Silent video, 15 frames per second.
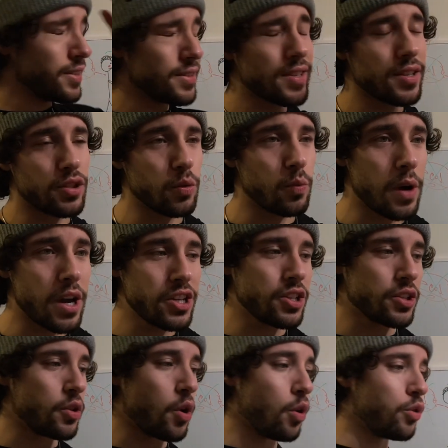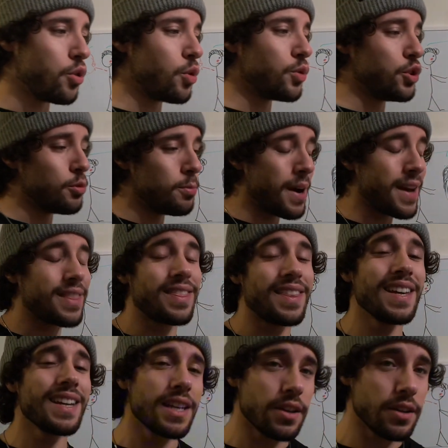situation, although you might
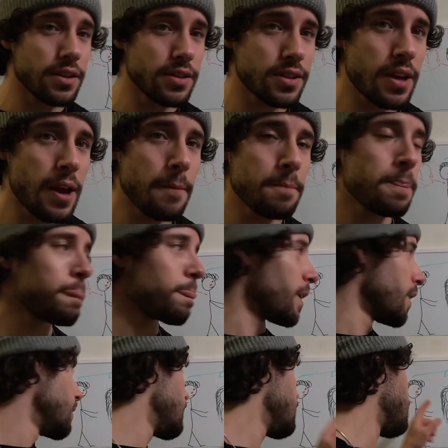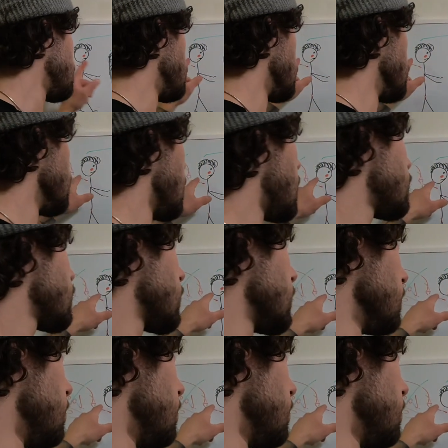think it is. And from your logical